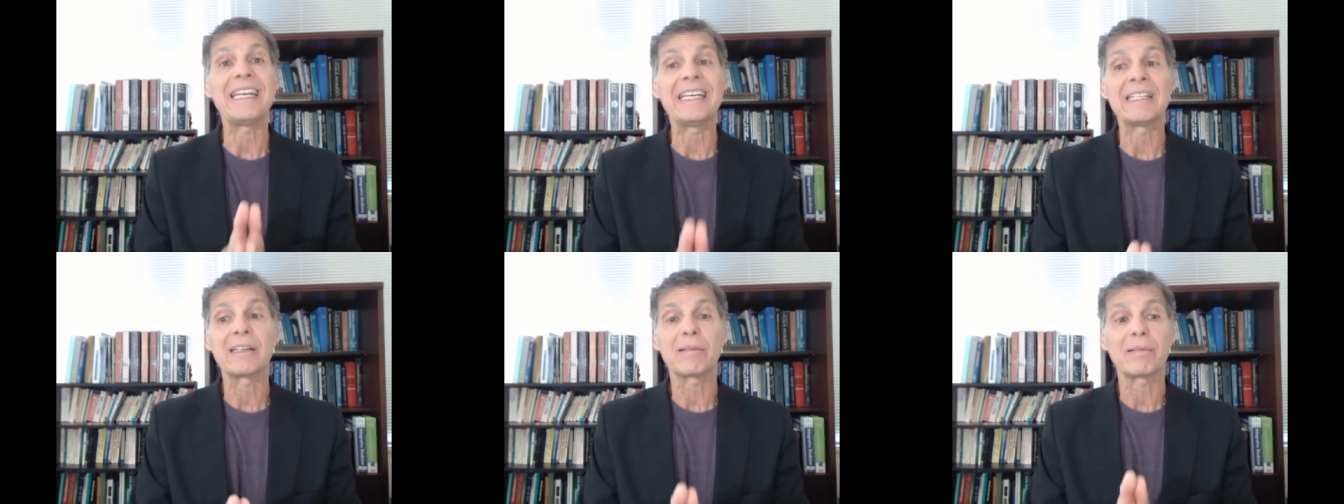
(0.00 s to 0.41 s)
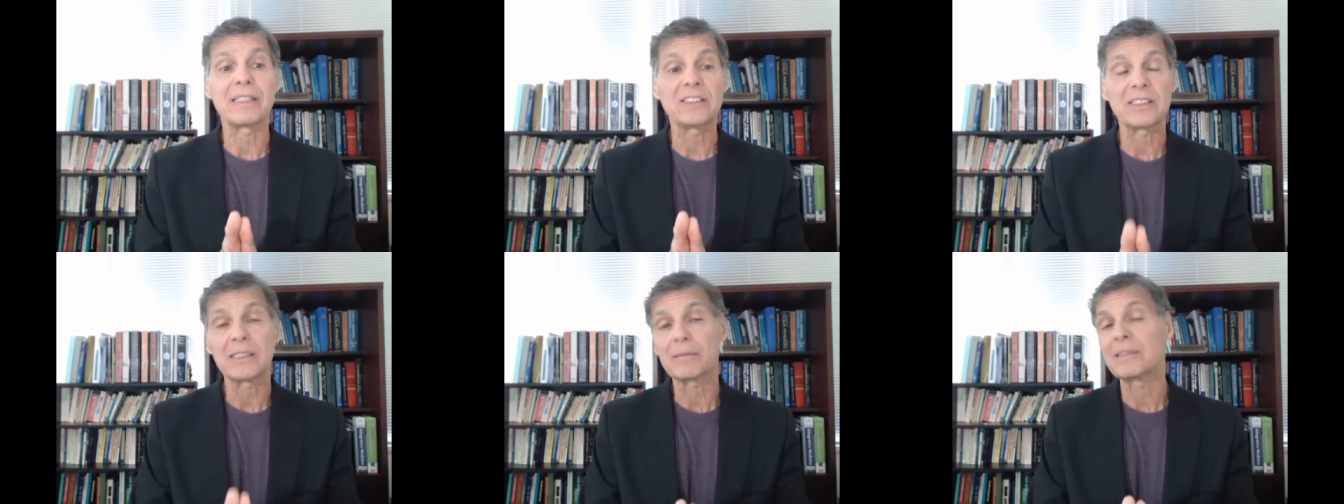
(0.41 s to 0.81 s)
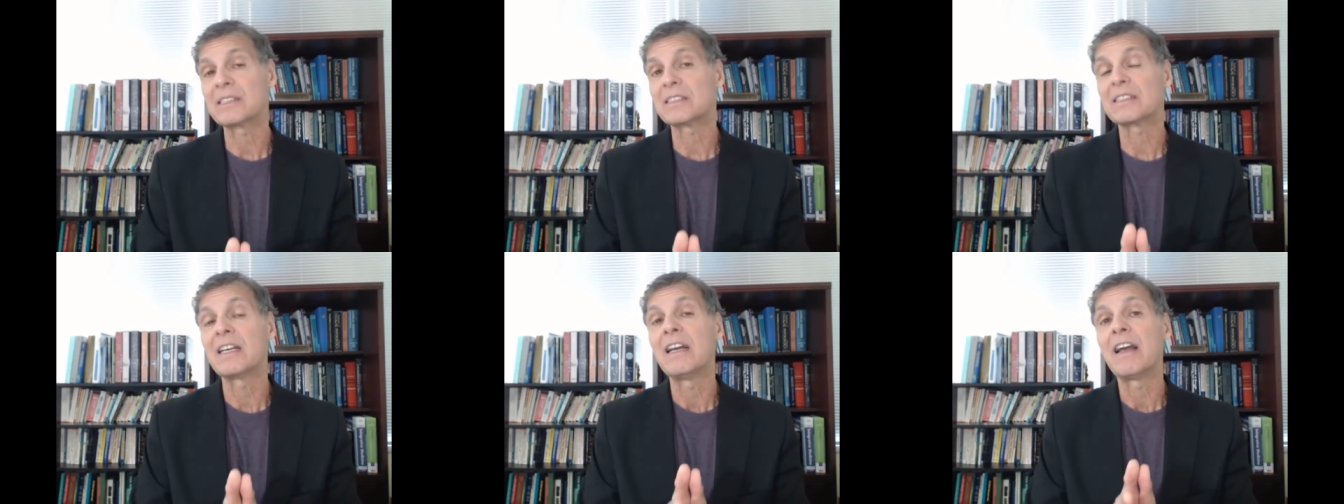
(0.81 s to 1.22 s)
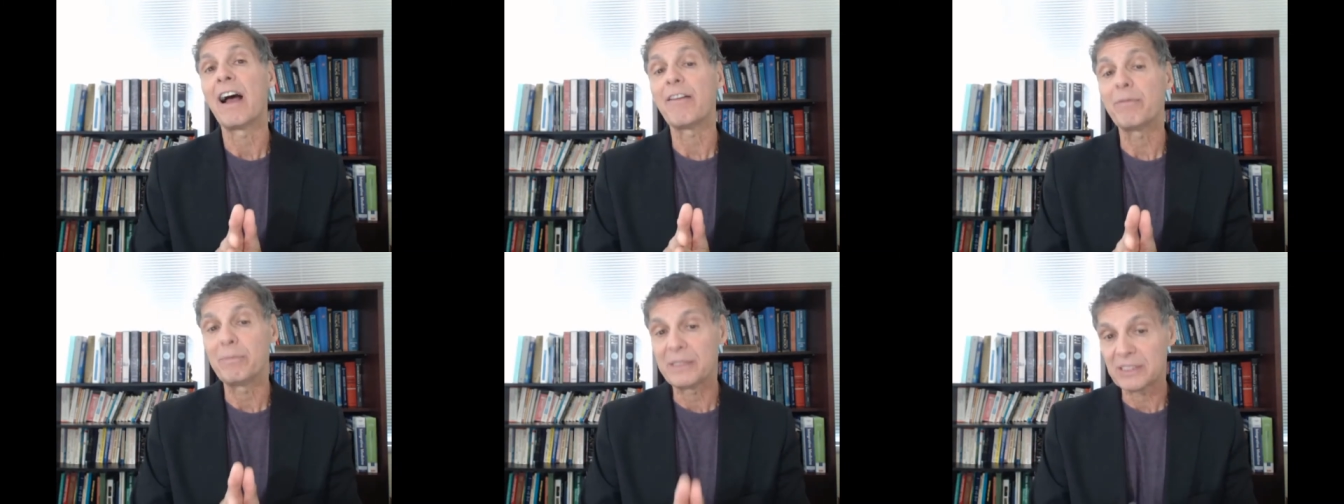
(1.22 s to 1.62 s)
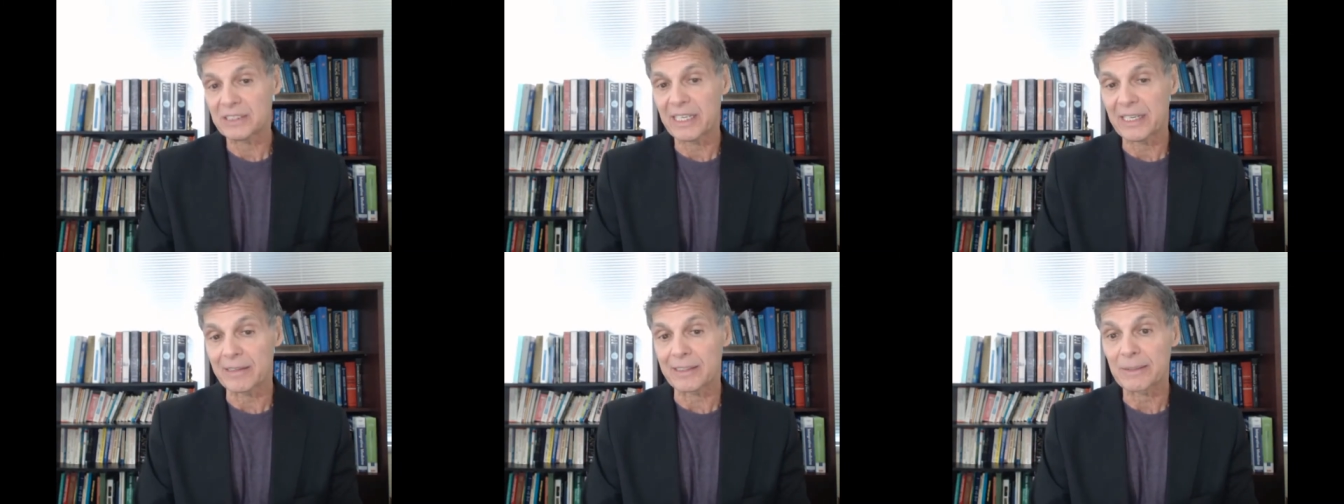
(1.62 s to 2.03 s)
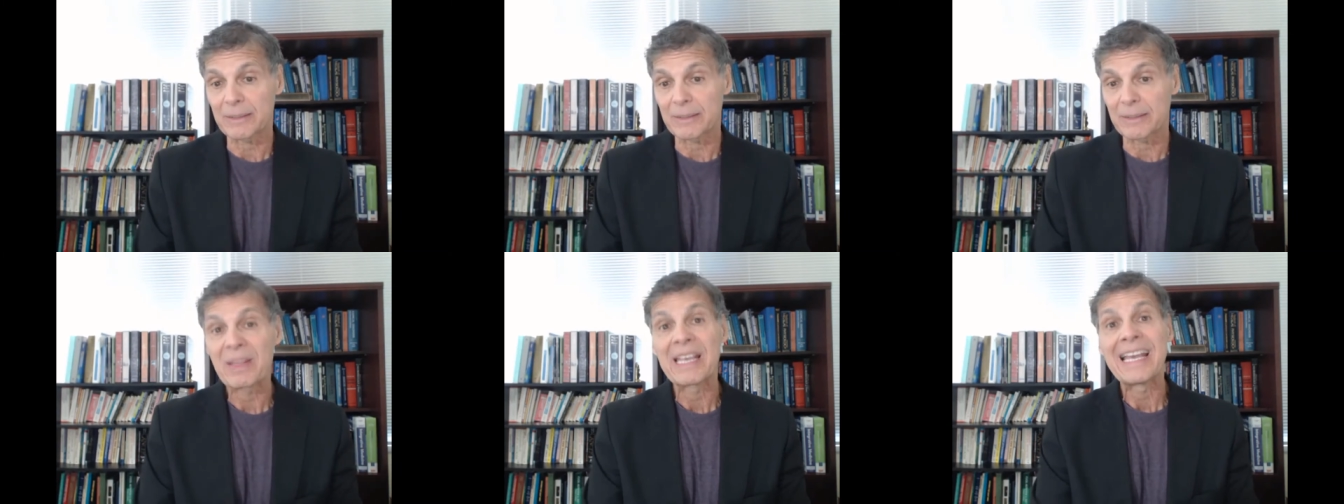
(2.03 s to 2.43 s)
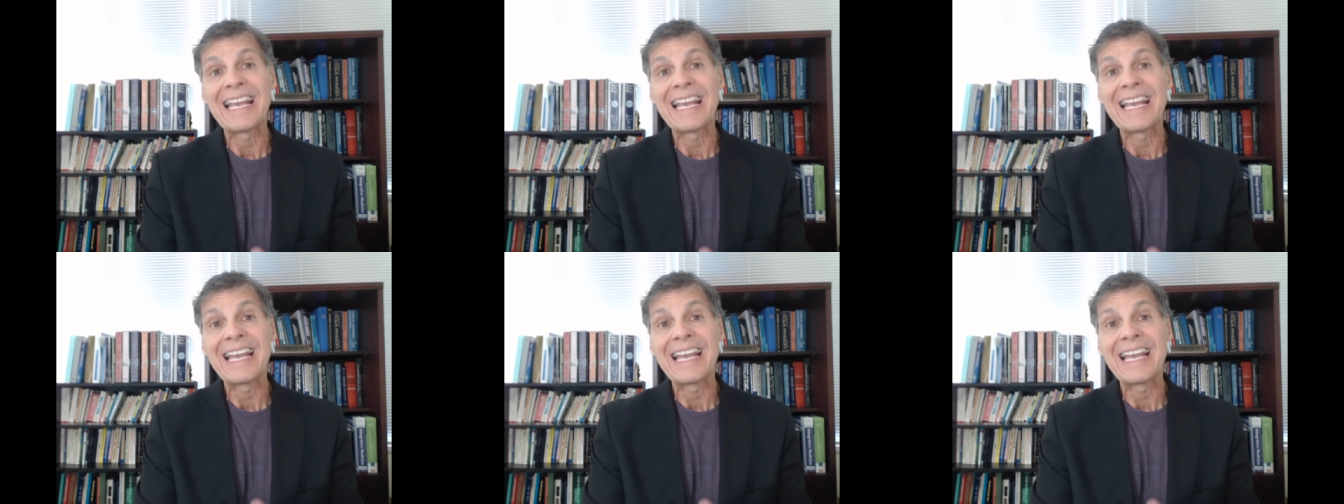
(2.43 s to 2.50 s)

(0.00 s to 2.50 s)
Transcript: increase the risk of miscarriage.